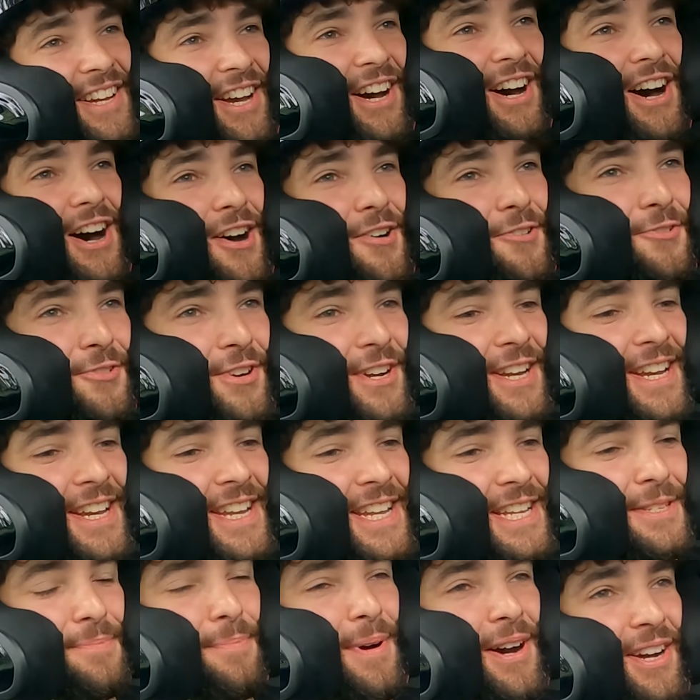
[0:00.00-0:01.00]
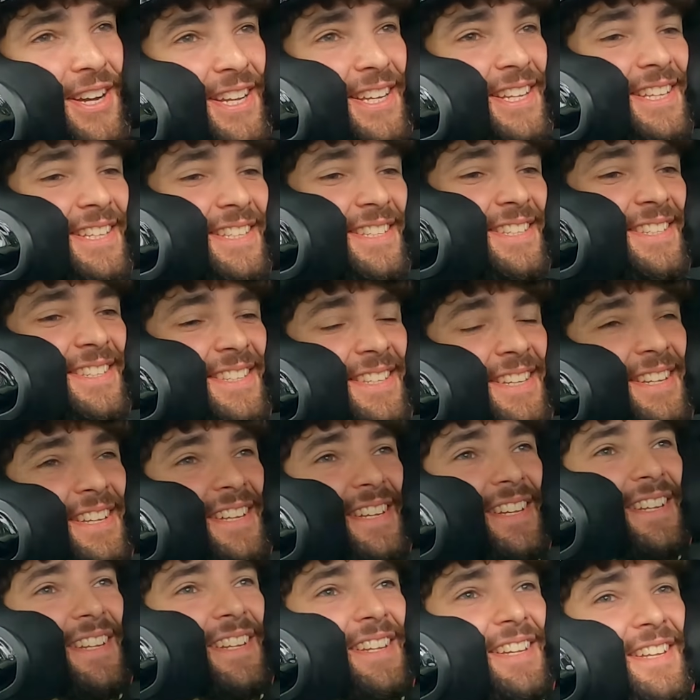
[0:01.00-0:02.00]
Oh, really needs buckets.
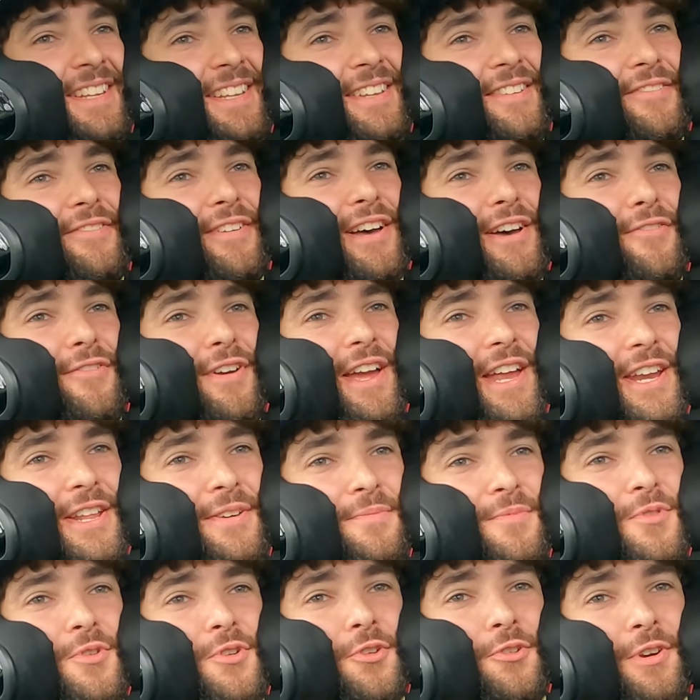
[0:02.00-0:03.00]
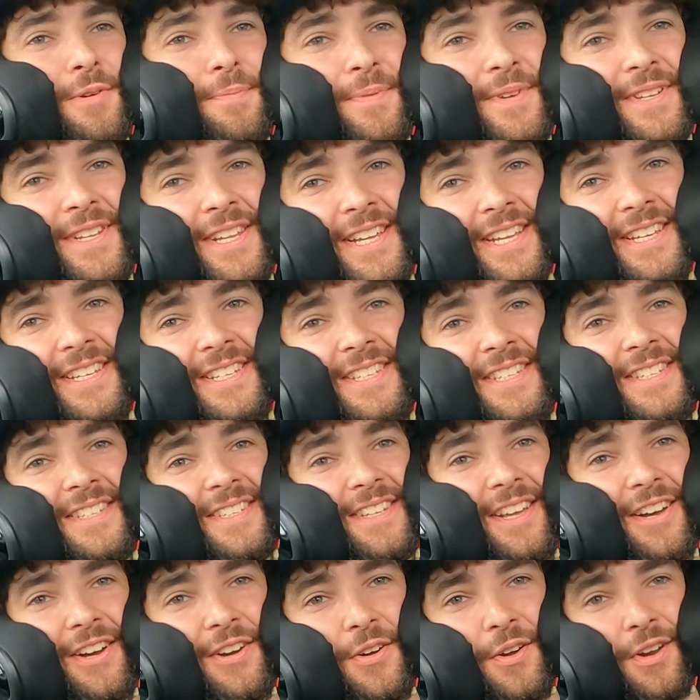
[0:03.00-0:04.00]
If I have any more grip in this,
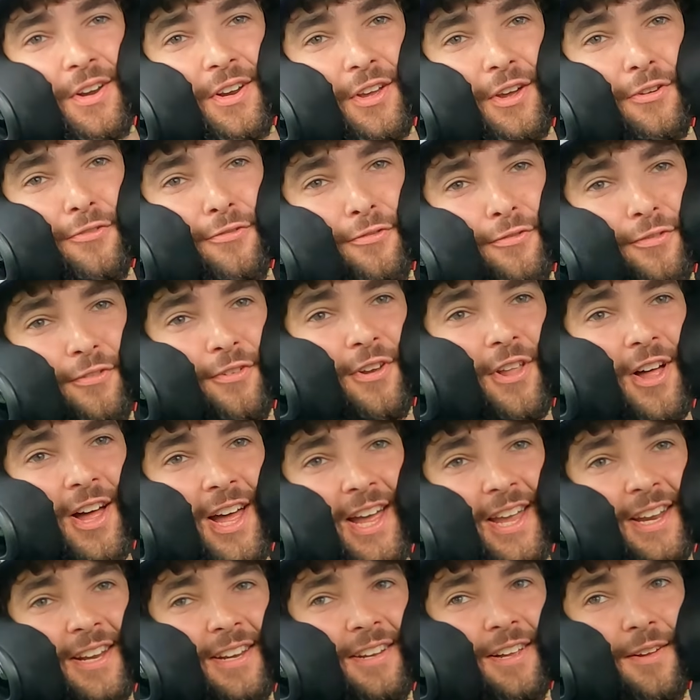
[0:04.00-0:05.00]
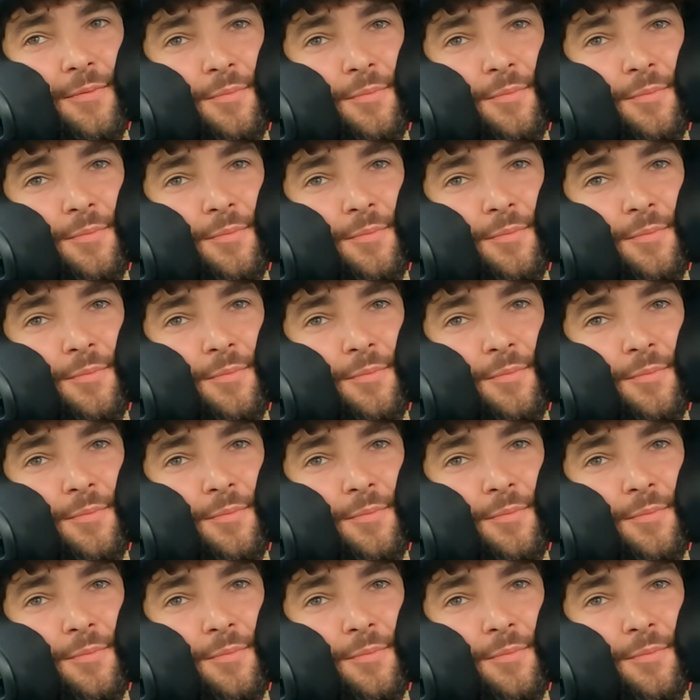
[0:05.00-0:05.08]
I'm going to go flying.